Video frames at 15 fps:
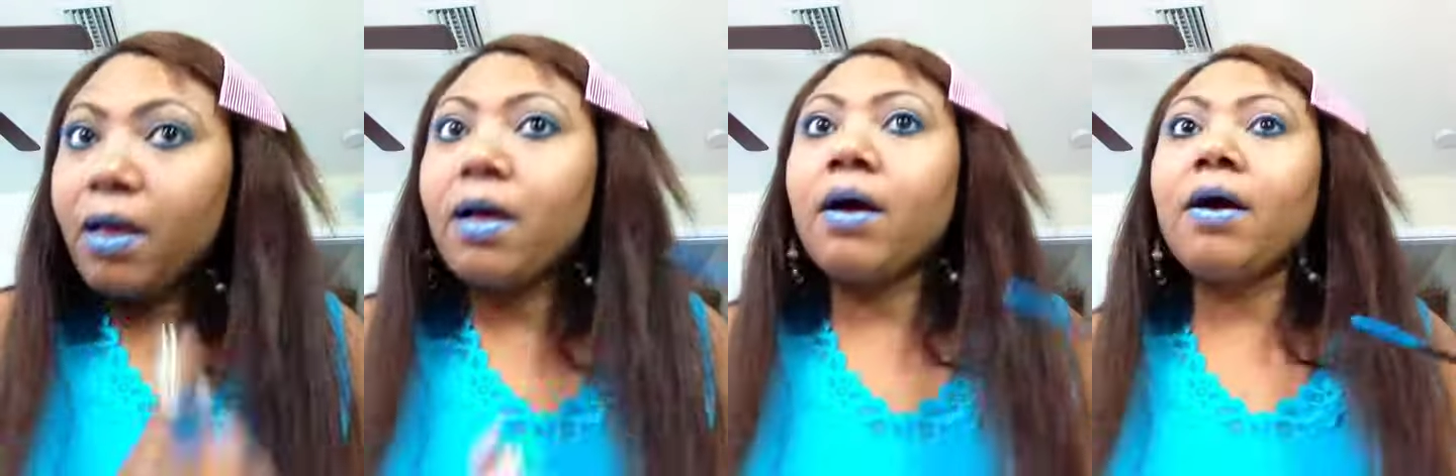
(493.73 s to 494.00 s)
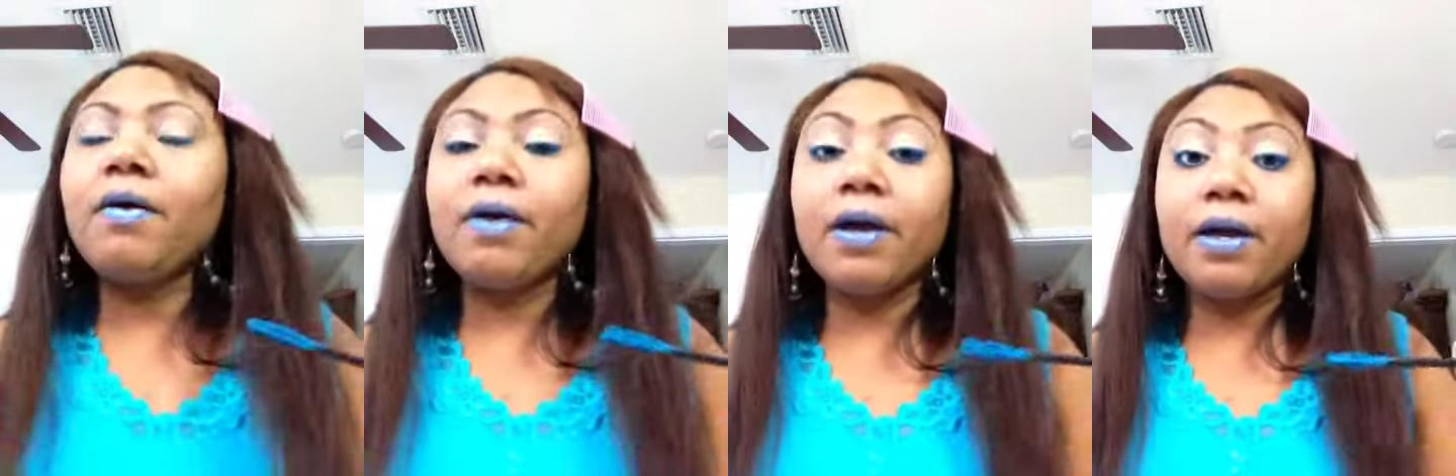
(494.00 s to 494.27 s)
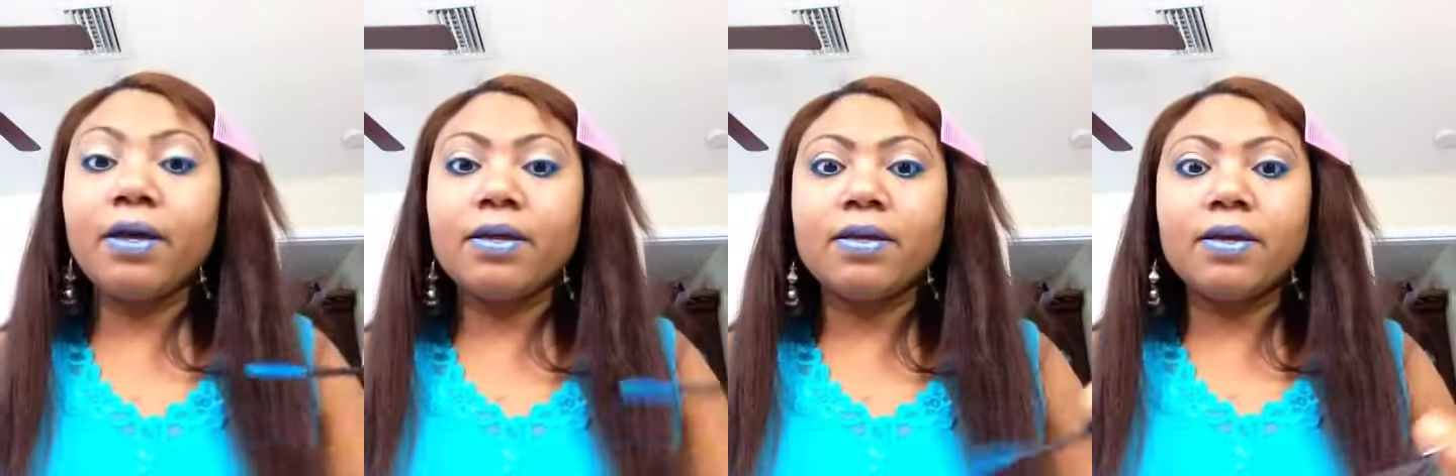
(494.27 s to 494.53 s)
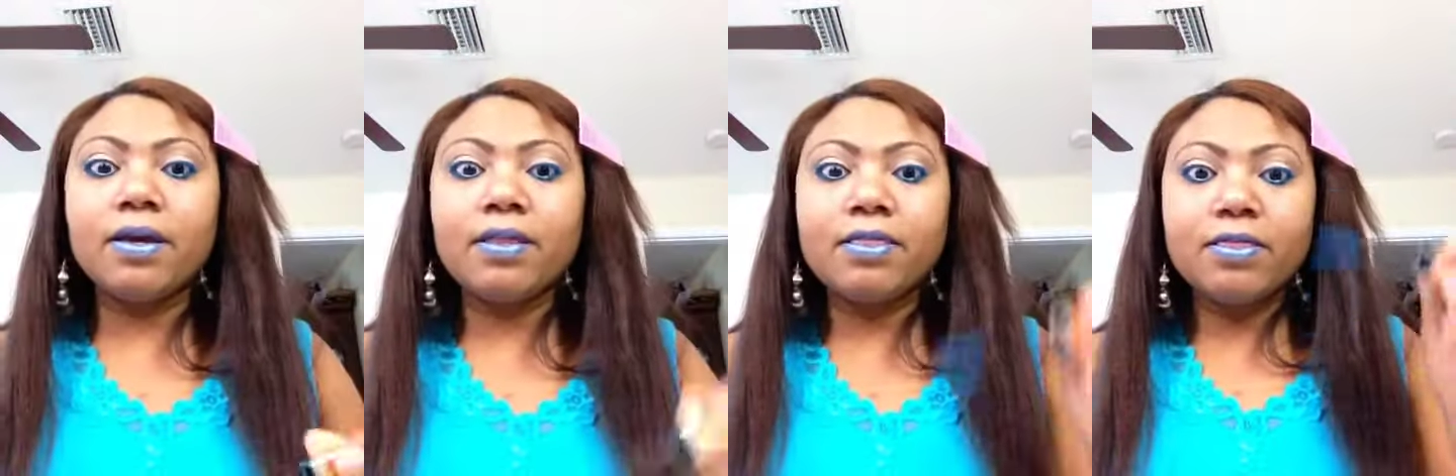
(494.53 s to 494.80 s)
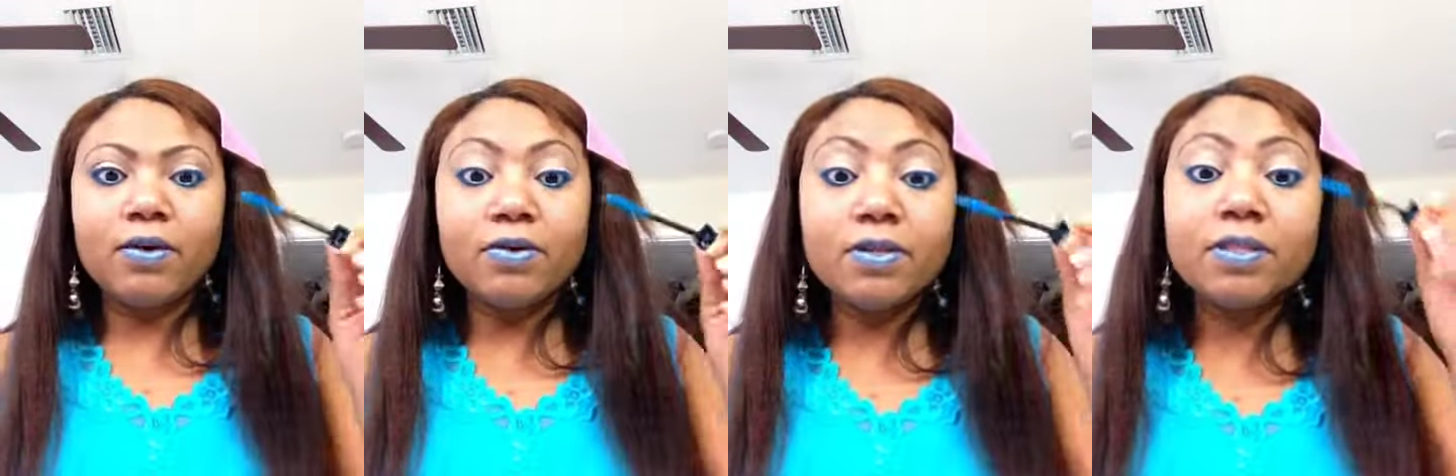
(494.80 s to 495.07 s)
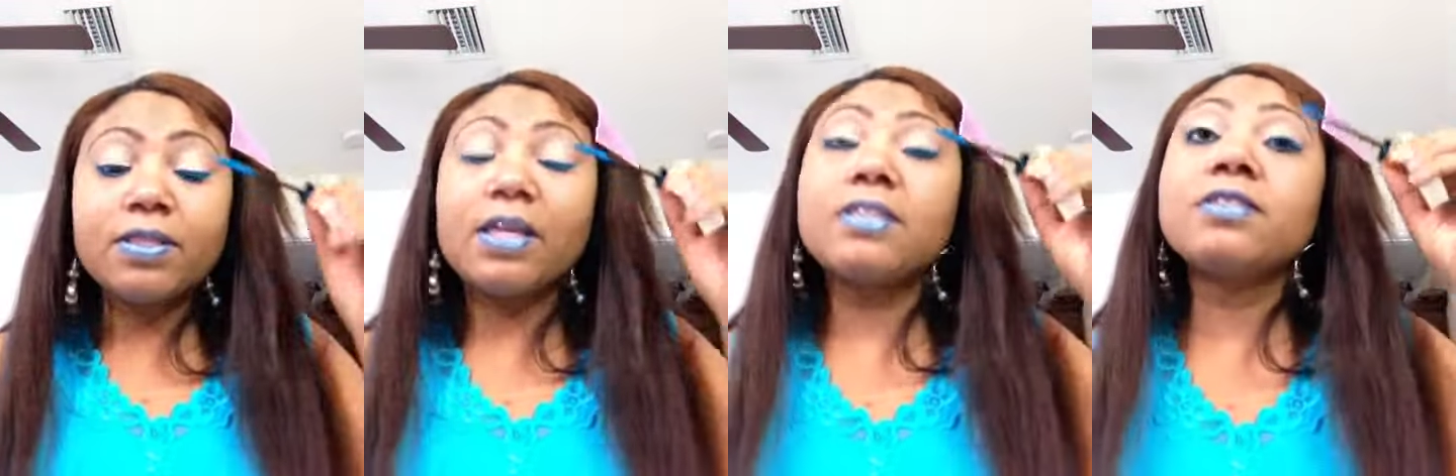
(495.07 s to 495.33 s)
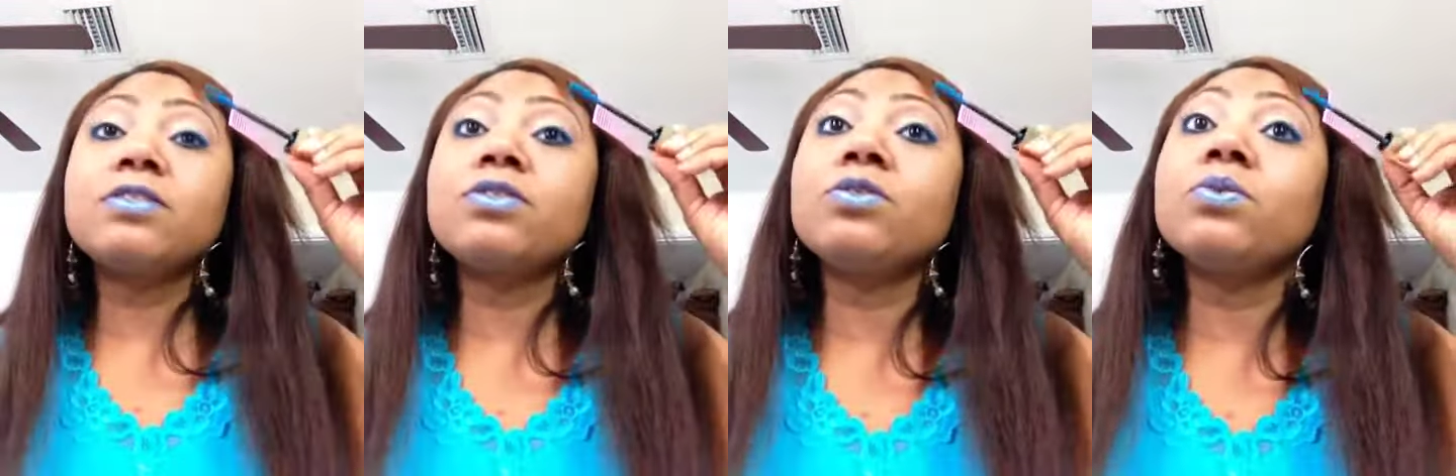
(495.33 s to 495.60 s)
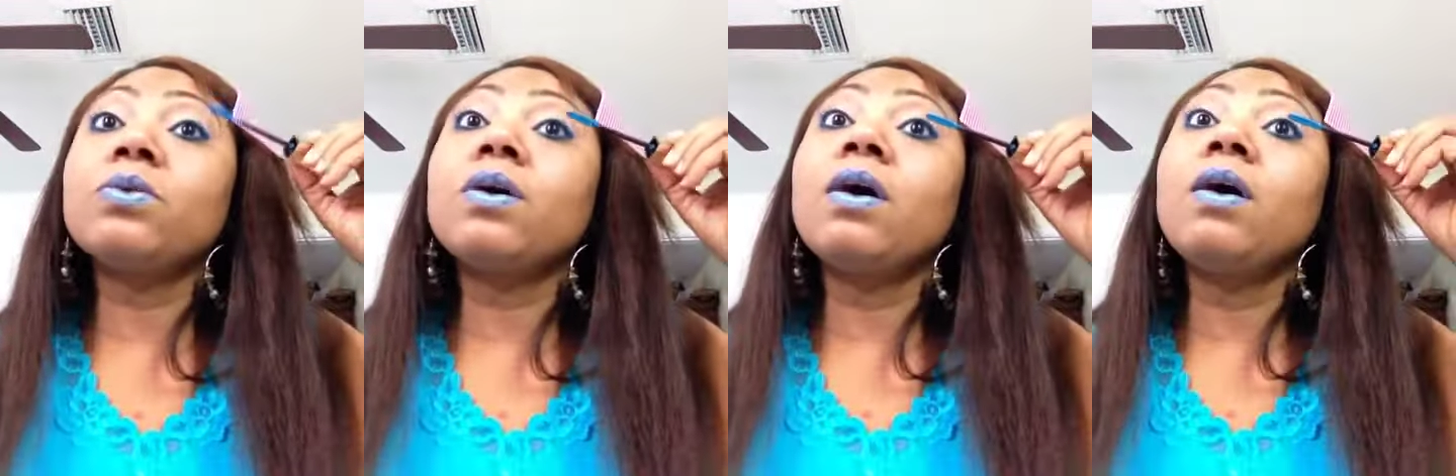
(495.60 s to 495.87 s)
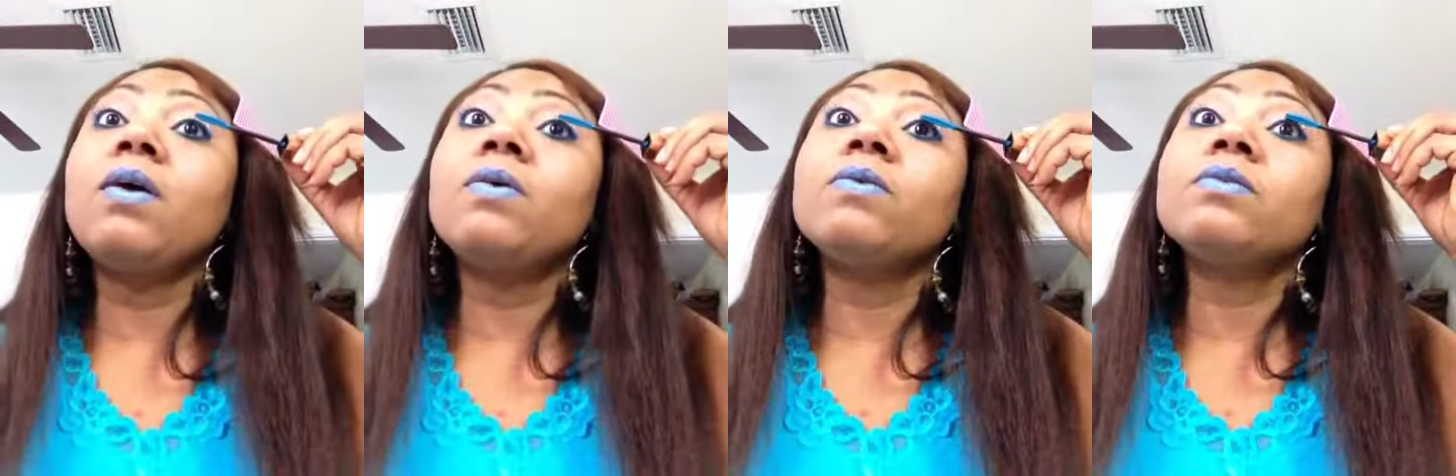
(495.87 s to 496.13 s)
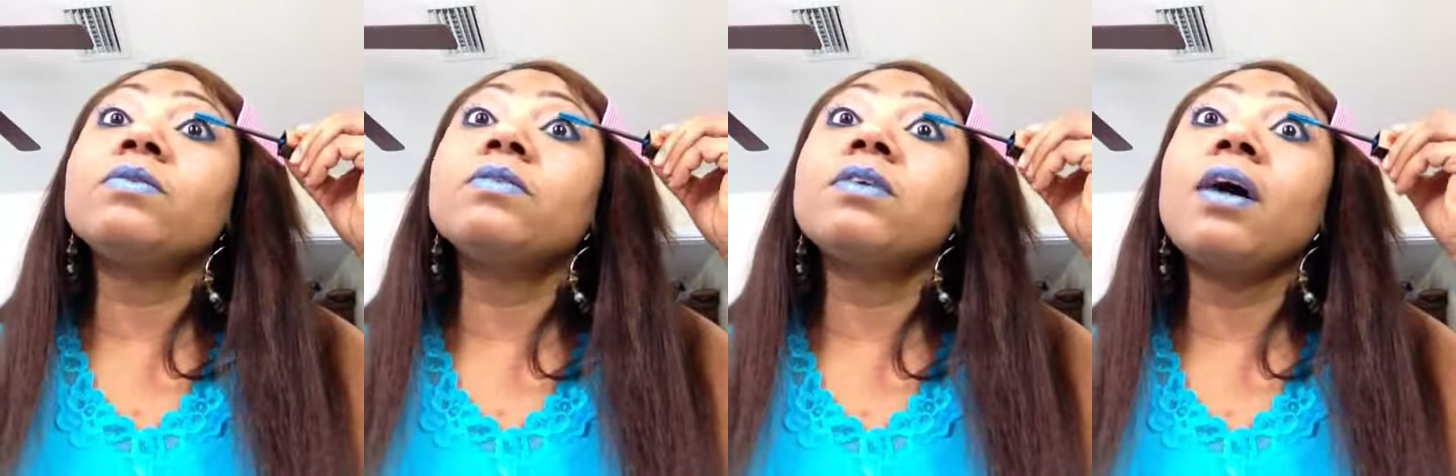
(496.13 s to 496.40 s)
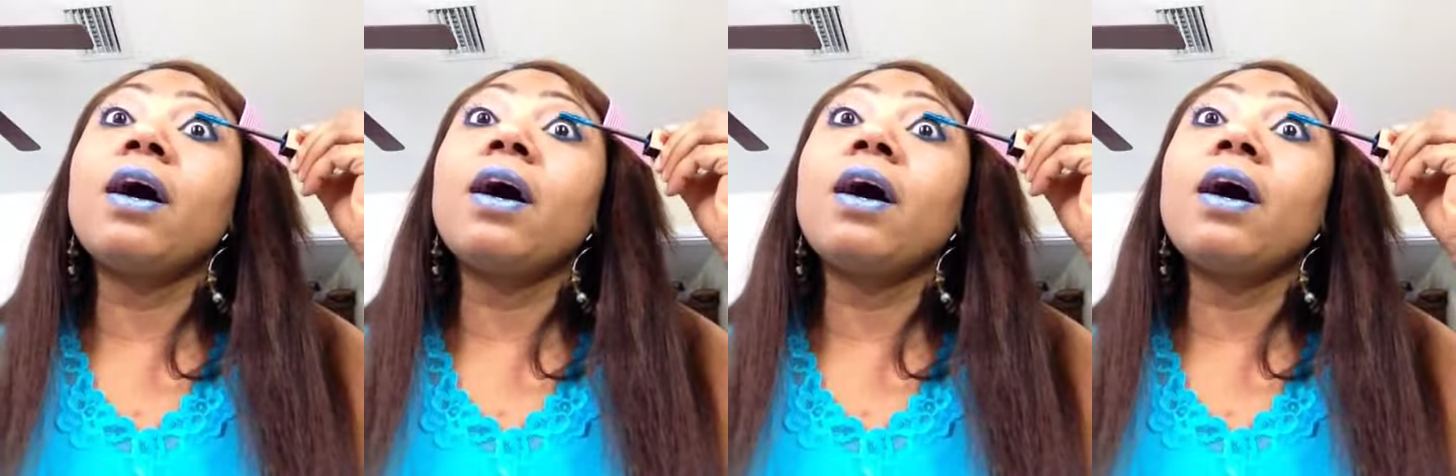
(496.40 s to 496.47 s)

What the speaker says: All right. And that's the two coats.